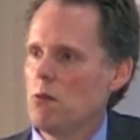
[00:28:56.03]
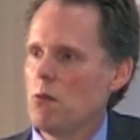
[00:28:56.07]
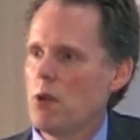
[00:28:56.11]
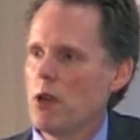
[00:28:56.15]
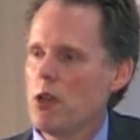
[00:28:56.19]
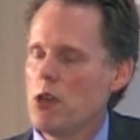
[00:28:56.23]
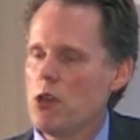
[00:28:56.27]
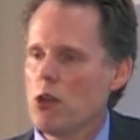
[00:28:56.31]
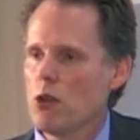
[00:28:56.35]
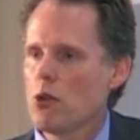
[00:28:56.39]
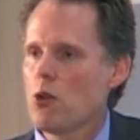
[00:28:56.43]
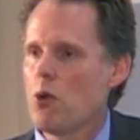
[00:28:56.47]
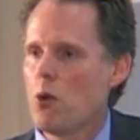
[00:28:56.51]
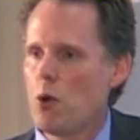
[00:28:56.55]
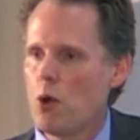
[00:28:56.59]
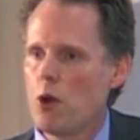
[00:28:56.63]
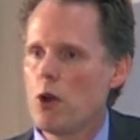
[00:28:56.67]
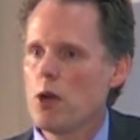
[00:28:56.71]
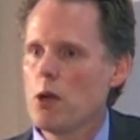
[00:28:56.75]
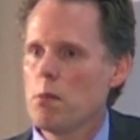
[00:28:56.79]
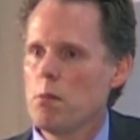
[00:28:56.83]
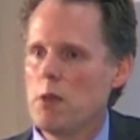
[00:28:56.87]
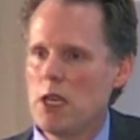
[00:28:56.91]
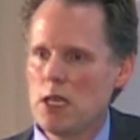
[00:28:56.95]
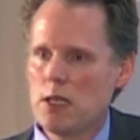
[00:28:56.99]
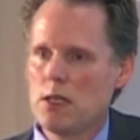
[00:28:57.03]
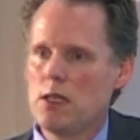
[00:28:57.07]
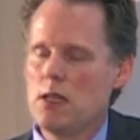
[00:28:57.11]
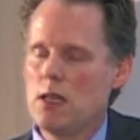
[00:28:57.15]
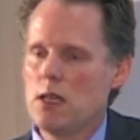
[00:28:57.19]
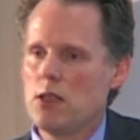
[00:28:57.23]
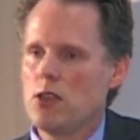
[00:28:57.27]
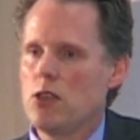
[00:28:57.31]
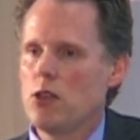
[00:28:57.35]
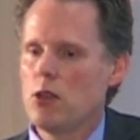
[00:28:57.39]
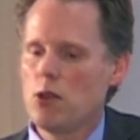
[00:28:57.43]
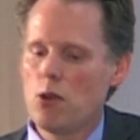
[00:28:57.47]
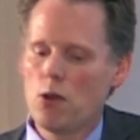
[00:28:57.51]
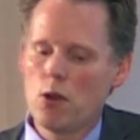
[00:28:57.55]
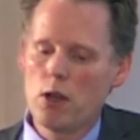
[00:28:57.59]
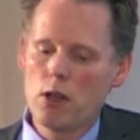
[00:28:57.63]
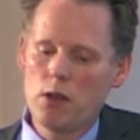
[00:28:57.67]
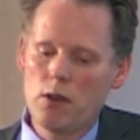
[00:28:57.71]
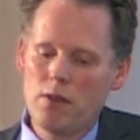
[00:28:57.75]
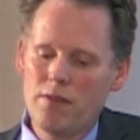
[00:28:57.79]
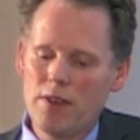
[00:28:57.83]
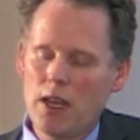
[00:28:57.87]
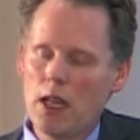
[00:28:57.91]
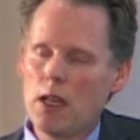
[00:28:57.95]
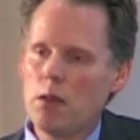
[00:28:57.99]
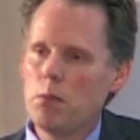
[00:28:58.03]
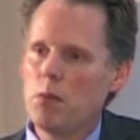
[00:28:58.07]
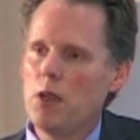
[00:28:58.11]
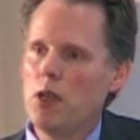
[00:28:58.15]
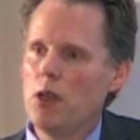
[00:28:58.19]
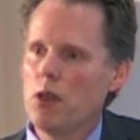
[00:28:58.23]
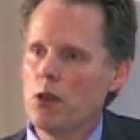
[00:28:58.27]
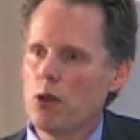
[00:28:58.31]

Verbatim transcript: where your core business, your core development,